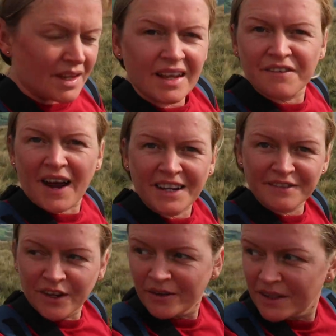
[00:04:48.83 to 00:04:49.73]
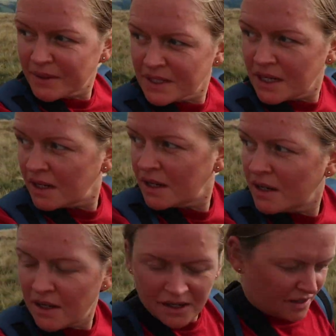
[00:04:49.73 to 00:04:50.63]
if I'd have known there was
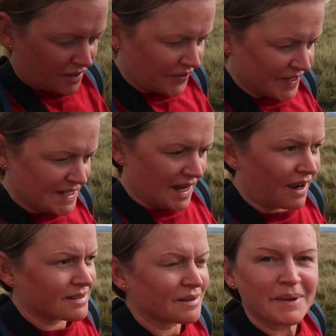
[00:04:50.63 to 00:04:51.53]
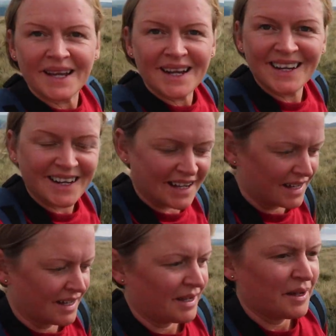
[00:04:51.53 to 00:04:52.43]
all these cars up here,
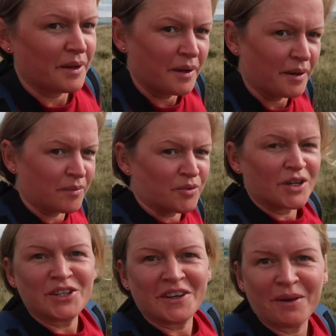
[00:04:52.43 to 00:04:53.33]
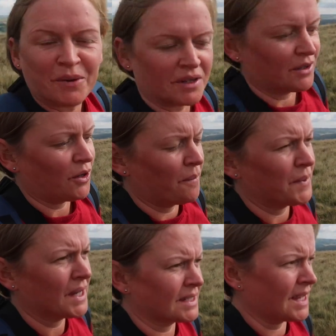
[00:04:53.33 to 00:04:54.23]
I'm pretty sure I wouldn't have come,
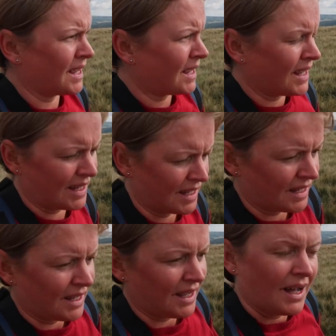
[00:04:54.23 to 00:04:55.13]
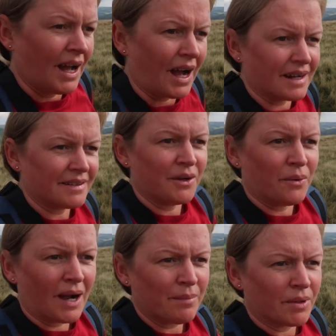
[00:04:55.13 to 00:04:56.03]
because I don't know
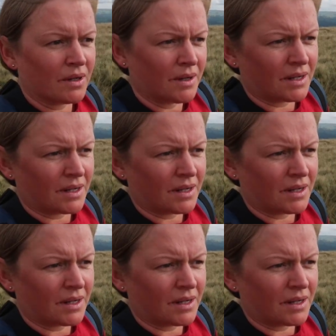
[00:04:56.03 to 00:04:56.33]
why, but